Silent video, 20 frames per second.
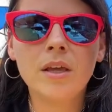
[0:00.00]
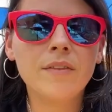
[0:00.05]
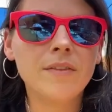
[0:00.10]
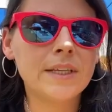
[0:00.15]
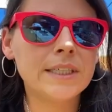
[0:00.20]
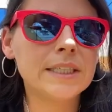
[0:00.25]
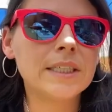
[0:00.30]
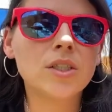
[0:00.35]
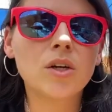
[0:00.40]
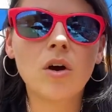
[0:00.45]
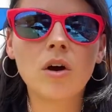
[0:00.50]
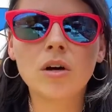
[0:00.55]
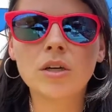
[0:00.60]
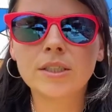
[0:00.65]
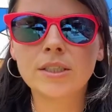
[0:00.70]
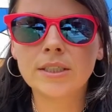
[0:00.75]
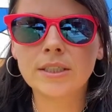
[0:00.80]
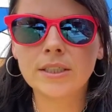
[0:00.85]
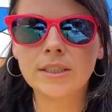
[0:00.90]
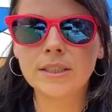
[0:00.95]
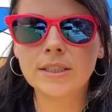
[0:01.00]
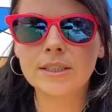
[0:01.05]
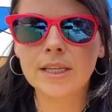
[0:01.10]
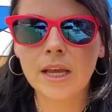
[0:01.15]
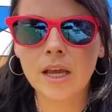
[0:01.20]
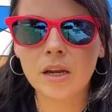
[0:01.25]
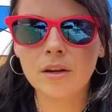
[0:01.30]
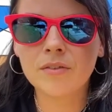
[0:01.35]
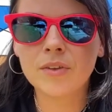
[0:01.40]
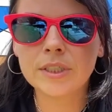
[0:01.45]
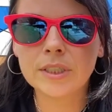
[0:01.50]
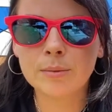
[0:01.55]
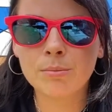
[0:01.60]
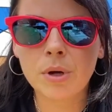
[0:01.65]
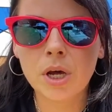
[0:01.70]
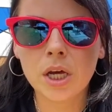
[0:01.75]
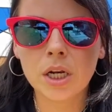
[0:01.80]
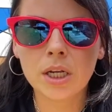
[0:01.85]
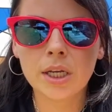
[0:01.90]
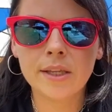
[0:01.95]
these toxins out of his
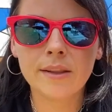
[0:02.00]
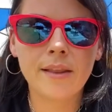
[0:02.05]
body.